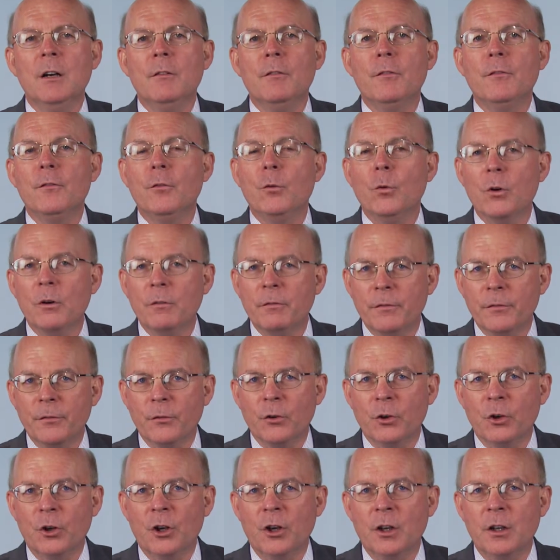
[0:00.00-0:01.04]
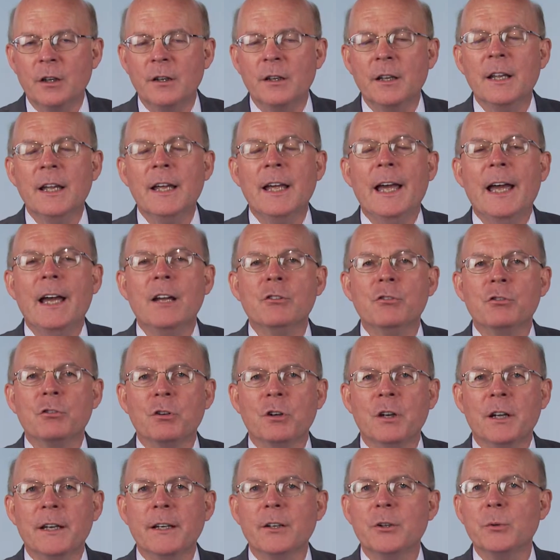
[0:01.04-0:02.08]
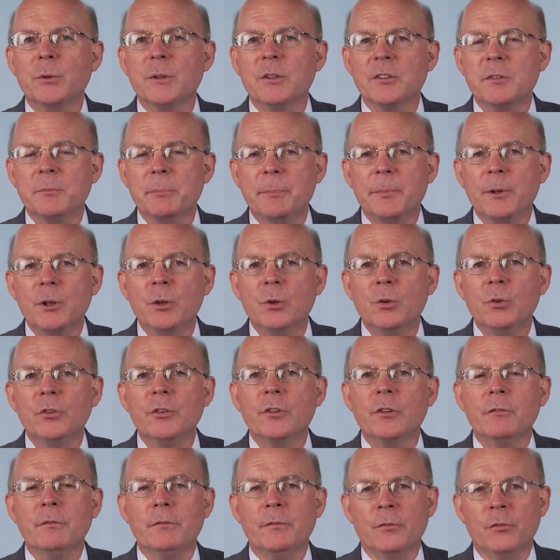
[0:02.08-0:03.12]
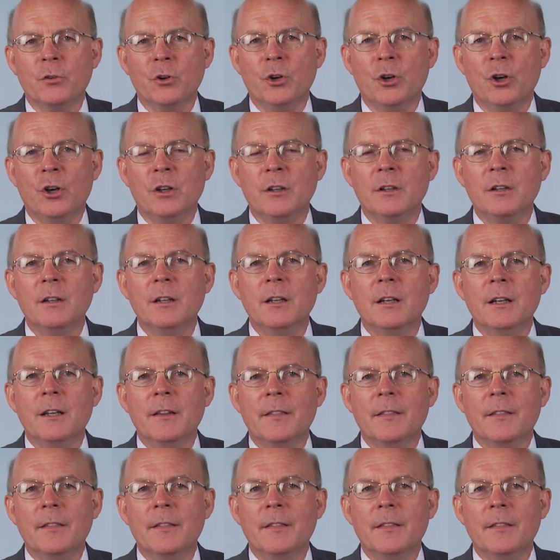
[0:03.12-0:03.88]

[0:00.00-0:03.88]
for fraud and trying to expose the fraud